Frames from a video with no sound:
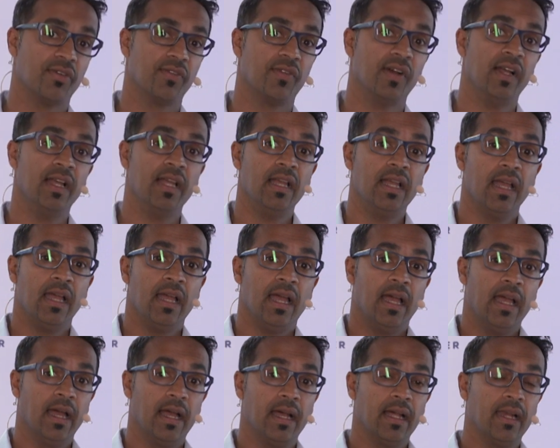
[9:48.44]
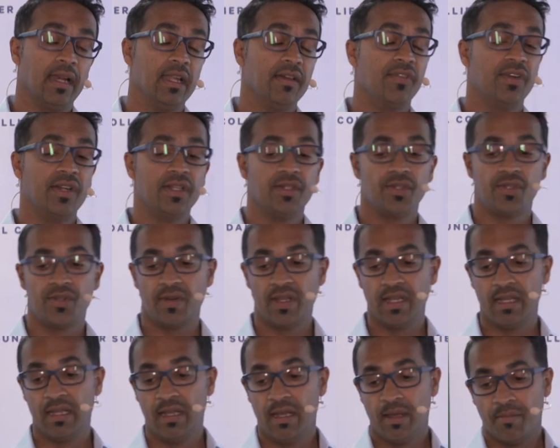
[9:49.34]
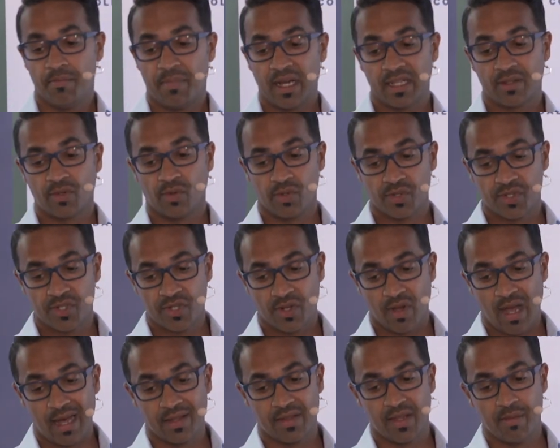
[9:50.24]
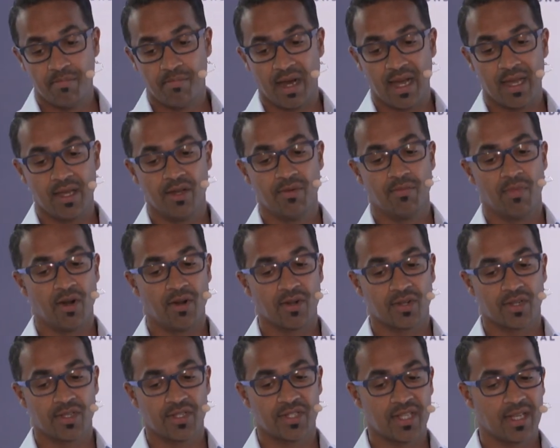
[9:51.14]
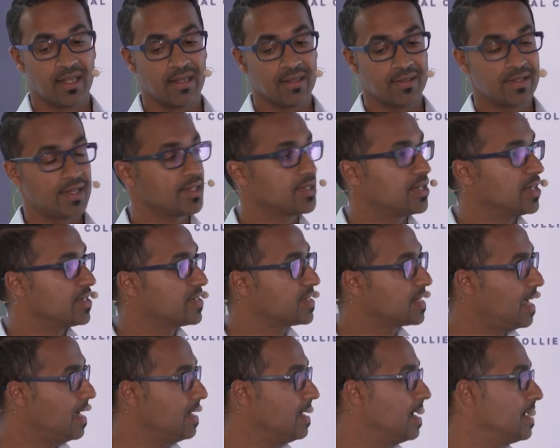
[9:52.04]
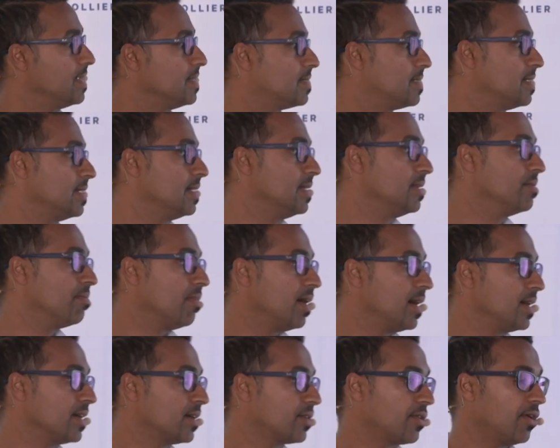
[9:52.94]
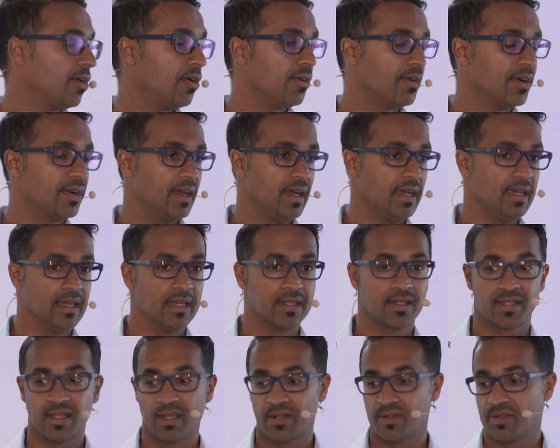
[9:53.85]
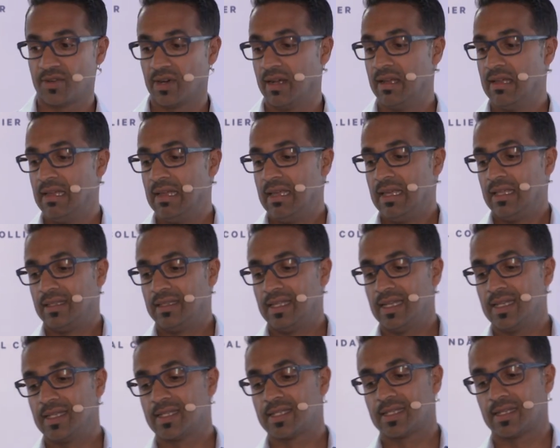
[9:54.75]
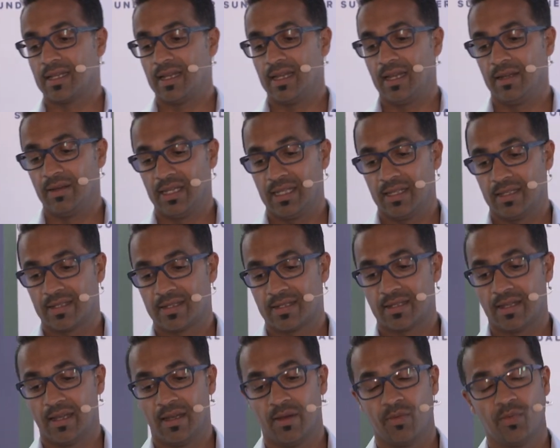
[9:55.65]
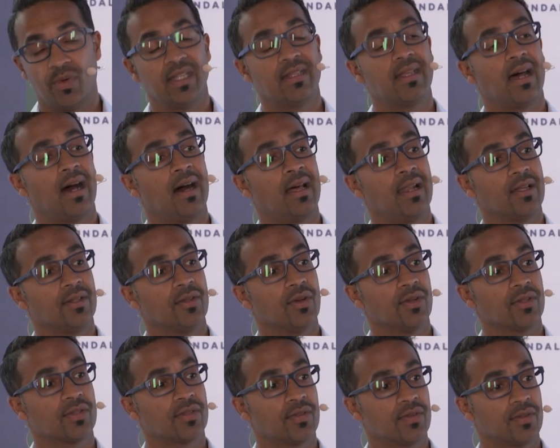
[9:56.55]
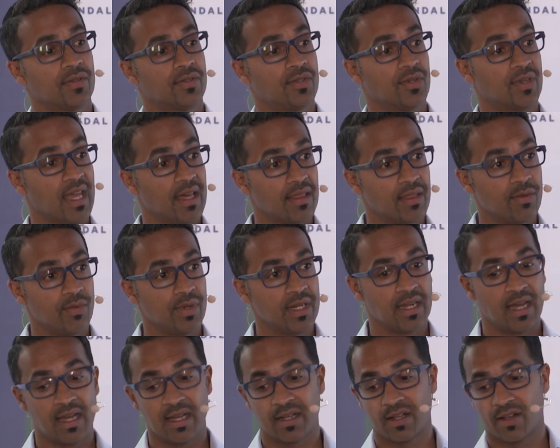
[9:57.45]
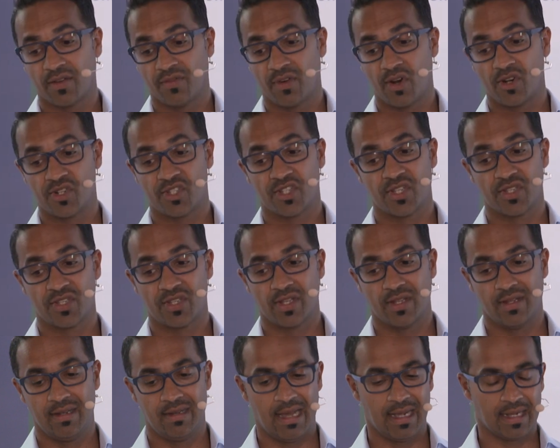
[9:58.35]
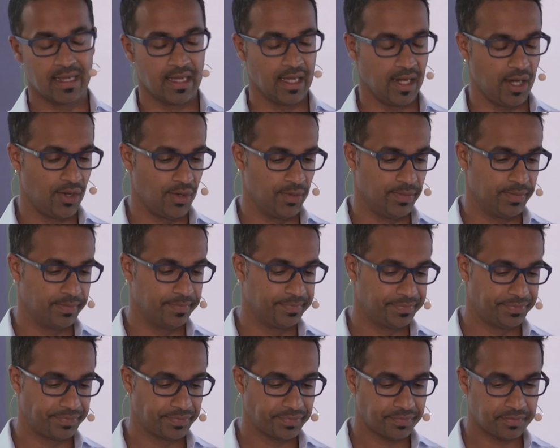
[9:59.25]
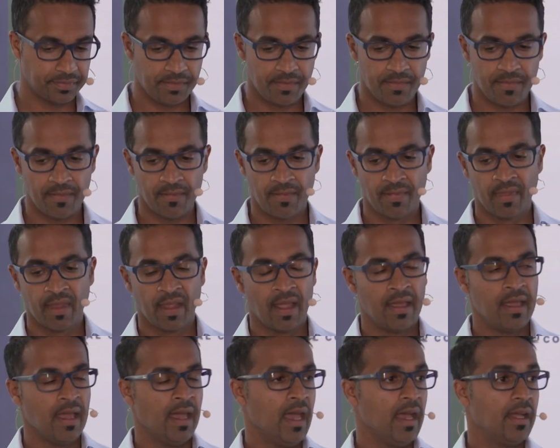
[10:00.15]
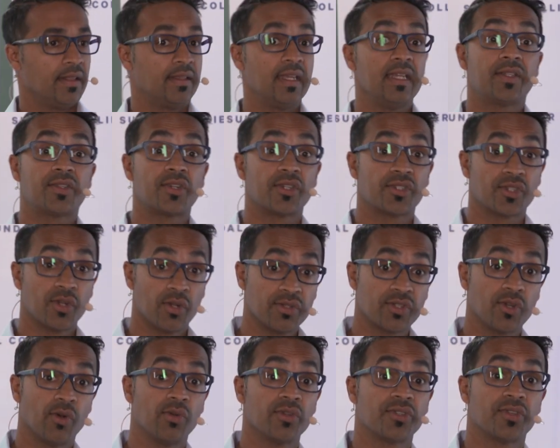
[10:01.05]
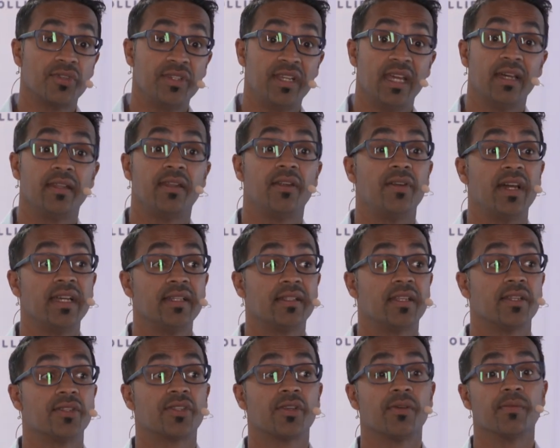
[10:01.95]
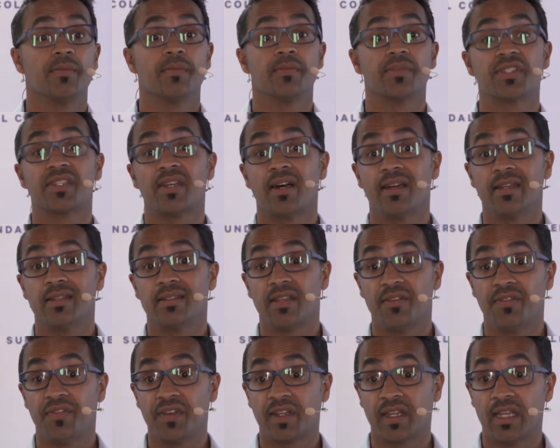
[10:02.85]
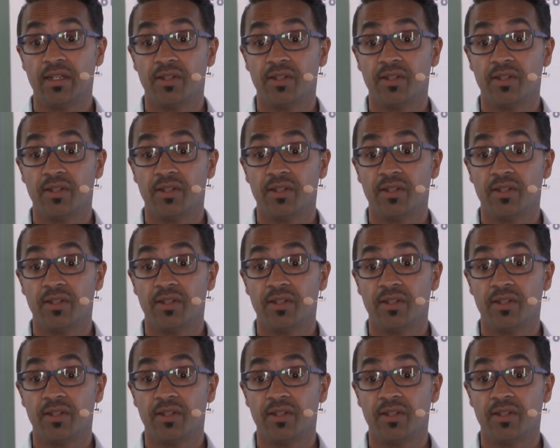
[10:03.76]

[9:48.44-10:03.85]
of liver injury, but also other biomarkers such as K18, microRNA, etc. This is with Aladote together with NAC versus NAC alone. These results also generated some scientific